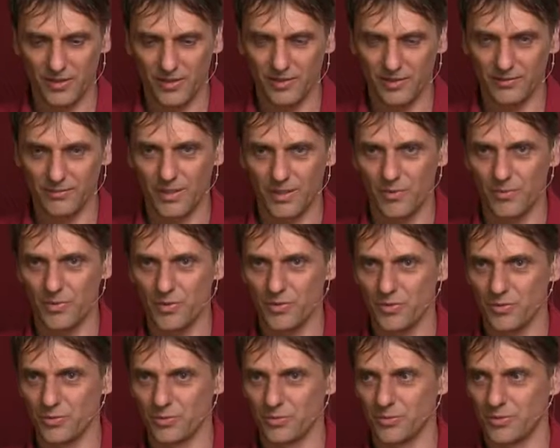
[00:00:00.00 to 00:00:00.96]
and I wish
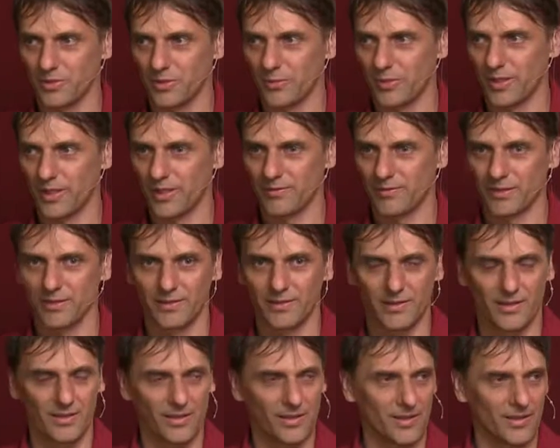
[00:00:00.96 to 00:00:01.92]
you, you will have a
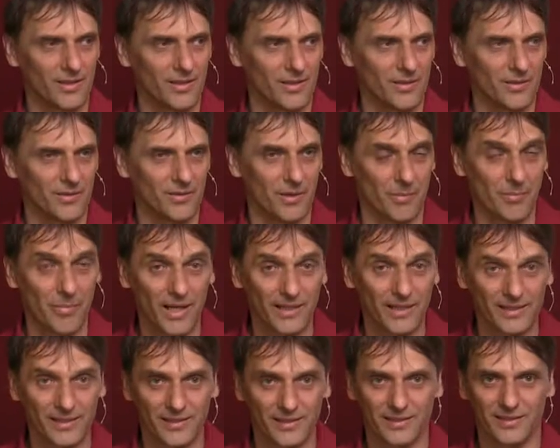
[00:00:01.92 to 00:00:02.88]

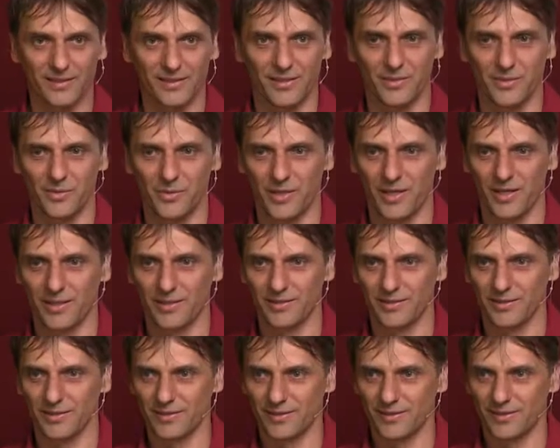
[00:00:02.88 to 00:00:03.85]
abundant in your
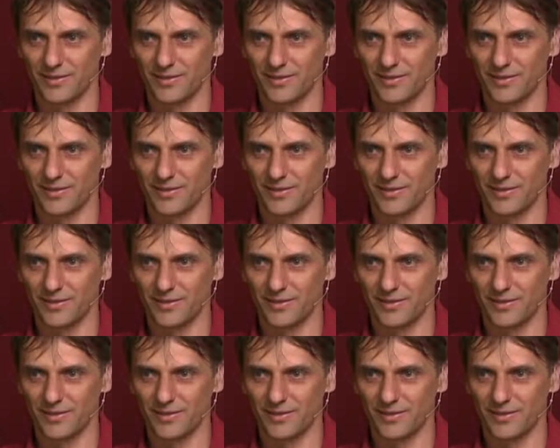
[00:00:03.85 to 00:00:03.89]
garden.